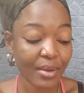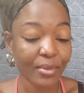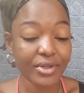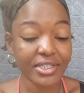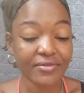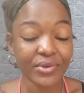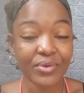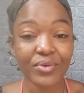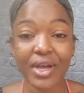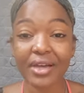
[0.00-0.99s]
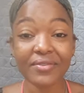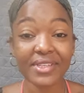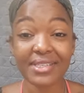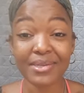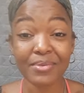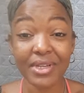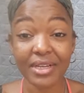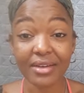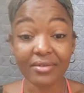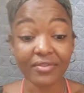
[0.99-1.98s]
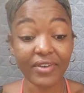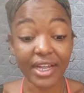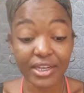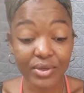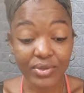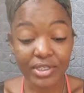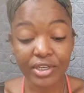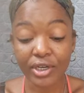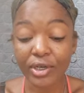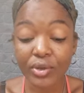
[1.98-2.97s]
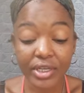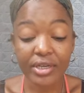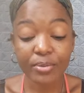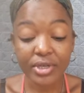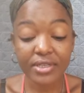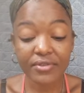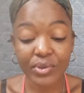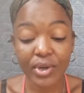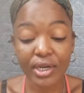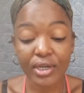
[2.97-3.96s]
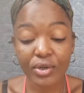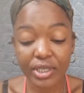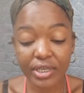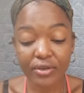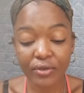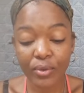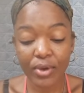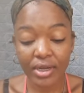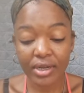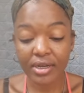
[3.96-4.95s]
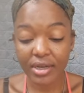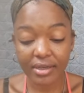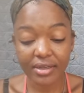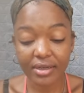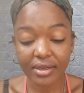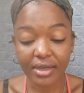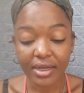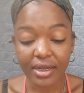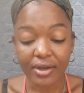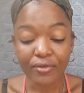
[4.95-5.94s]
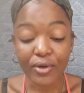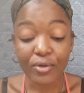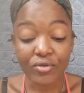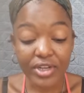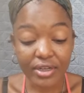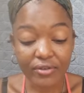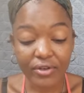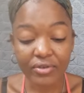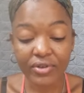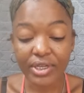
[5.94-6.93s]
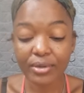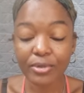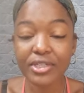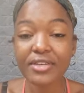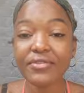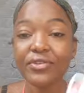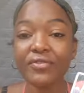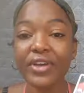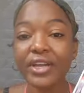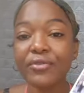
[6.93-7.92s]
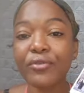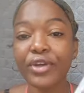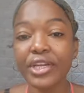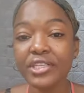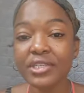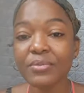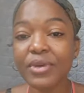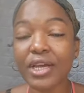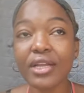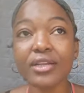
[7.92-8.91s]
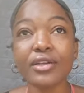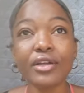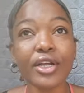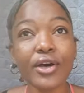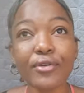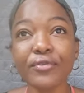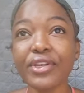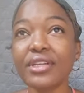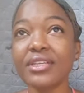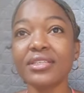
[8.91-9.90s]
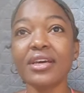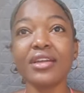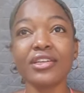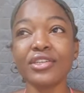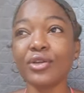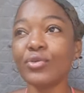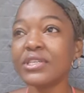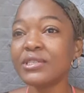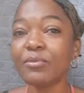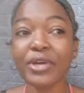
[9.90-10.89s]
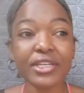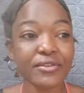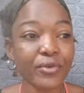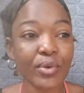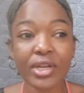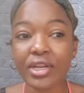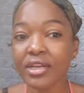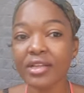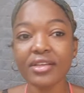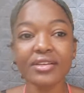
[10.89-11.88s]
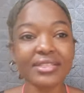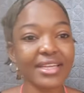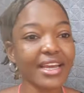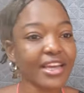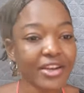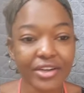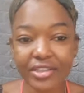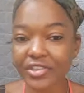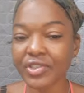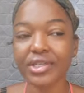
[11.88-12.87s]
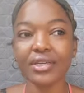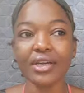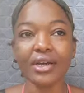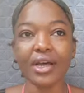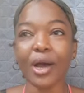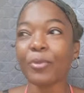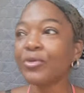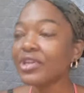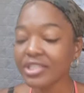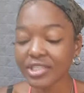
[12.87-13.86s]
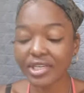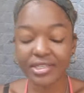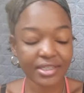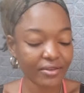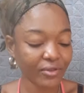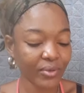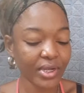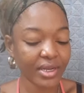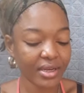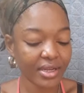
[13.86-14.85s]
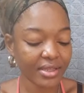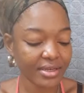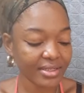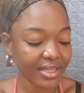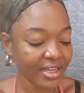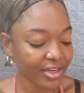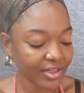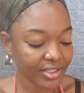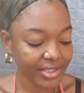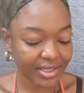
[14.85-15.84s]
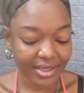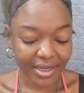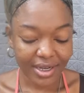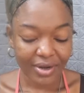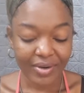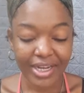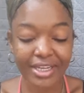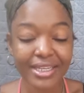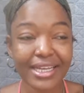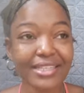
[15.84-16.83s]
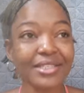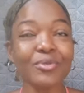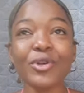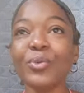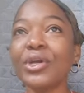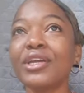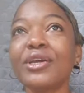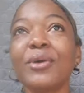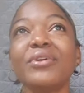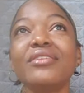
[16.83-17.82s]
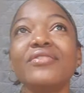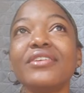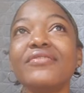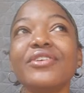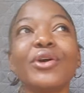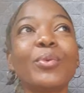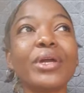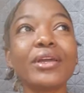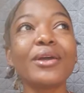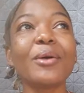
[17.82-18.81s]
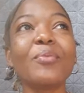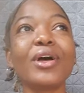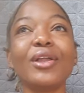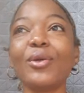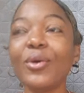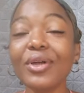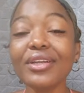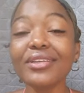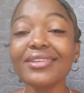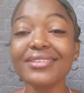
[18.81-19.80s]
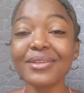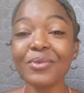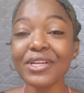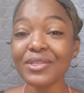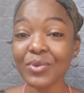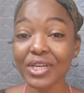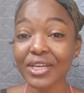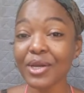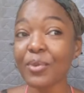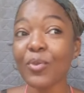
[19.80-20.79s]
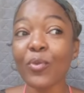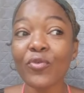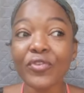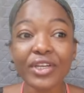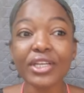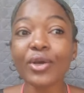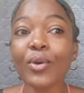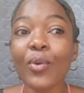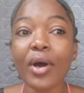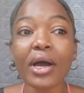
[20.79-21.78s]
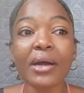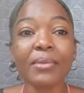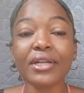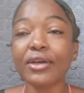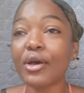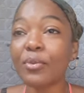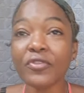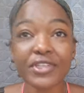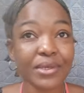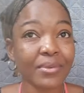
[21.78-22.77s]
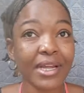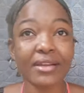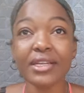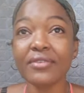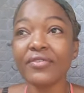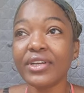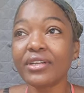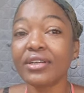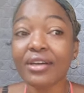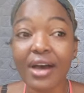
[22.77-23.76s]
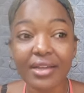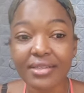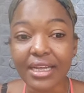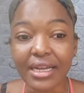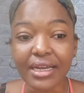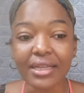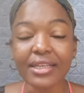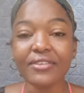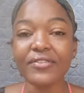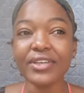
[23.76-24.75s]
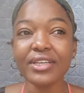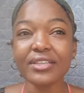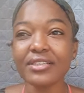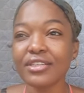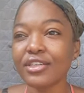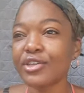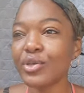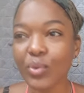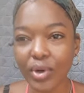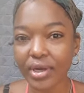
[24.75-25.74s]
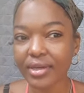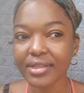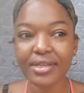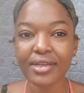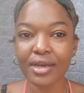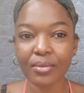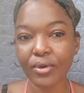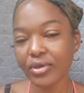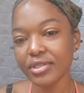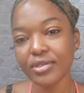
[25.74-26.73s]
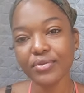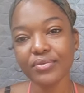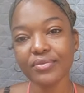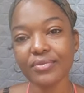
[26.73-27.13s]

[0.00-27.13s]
both of you have similar values you're looking both of you are looking for one another for real for real both of you find friendship and love in this connection respect for one another's energy appreciation for one another's energy right like someone waking up even if you're waking up alone someone is waking up feeling warm and comfortable and they feel good. They feel secure thinking about you.